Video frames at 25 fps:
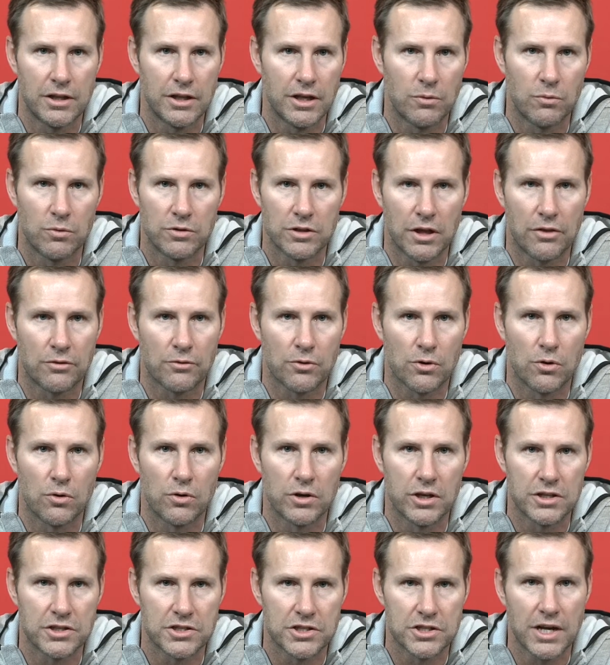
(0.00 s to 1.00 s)
And then when they
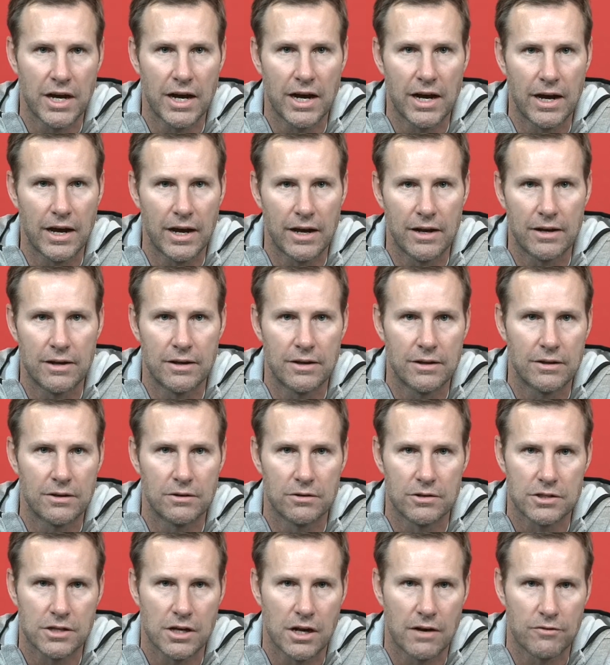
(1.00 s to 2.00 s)
throw it inside,
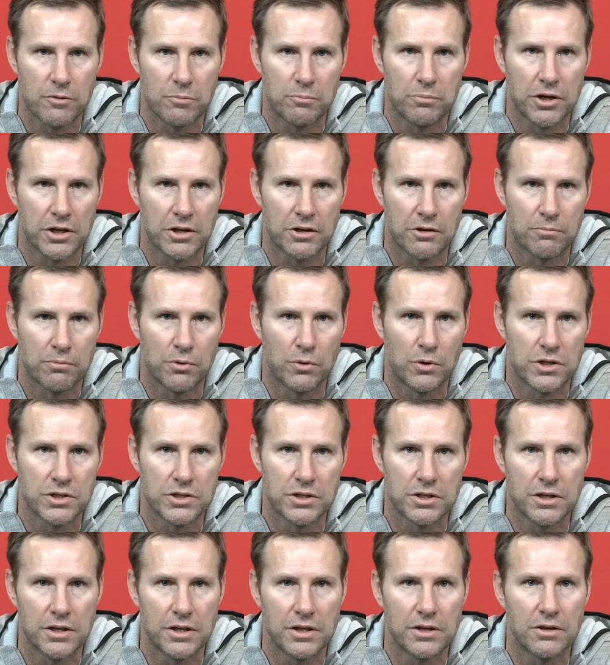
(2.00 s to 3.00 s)
you know, it's kind of a pick your
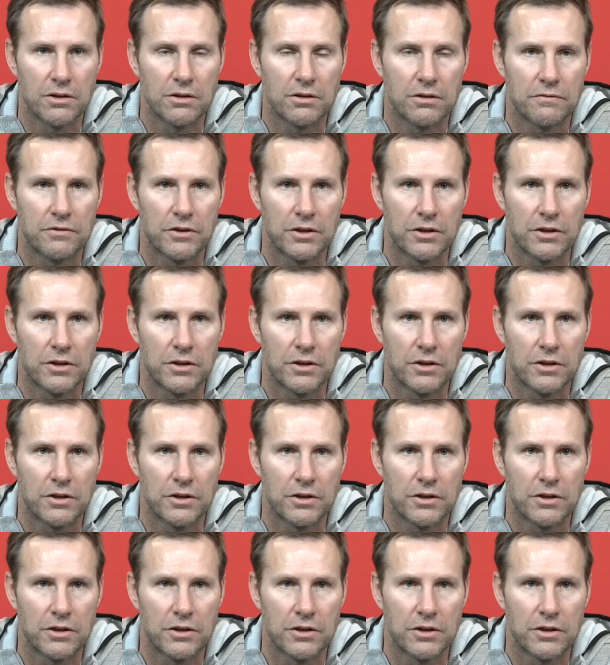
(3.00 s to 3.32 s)
poison deal.